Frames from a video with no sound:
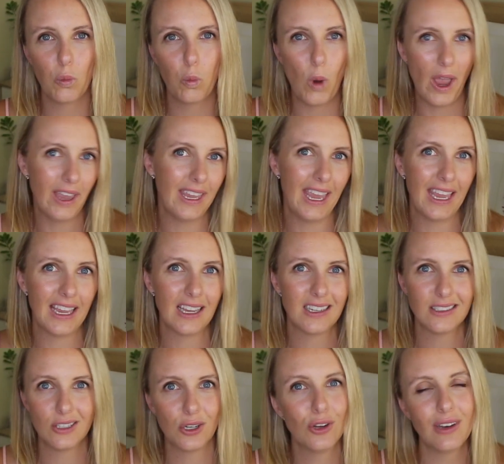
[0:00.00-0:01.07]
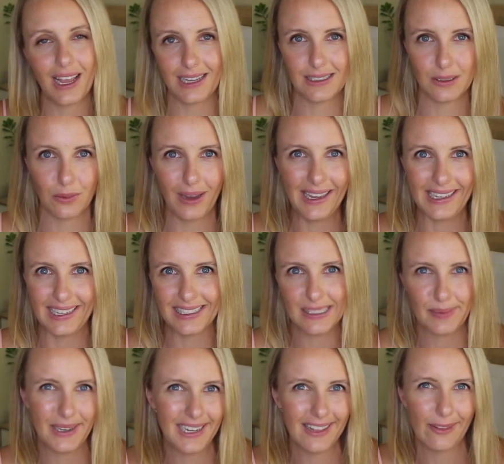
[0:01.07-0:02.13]
working 2 days a week and
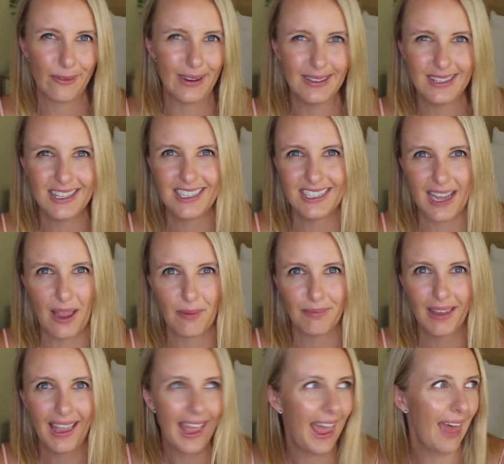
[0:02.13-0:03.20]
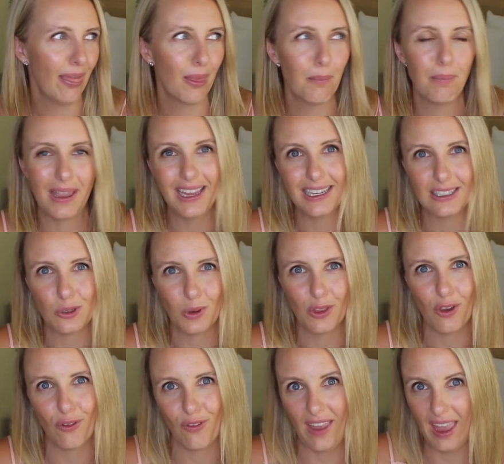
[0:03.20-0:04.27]
spending the rest of the time at the beach with
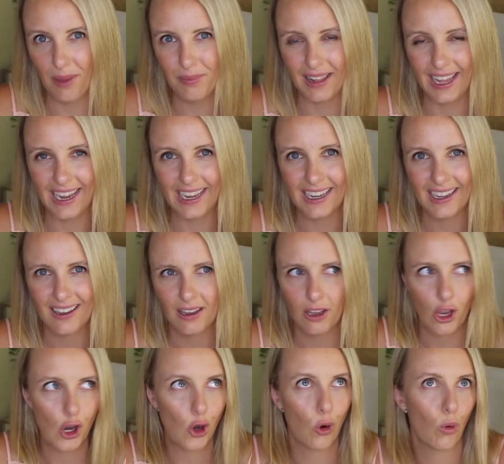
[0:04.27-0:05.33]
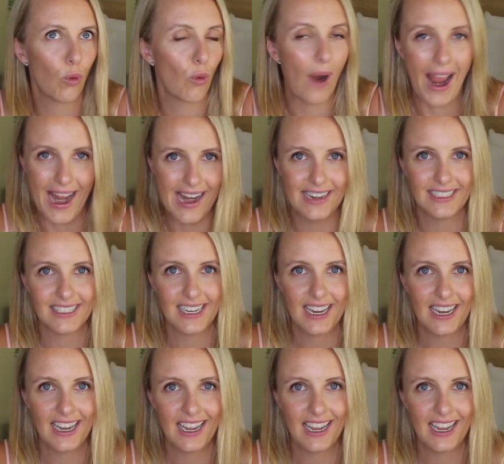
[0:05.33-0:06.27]
your family, great.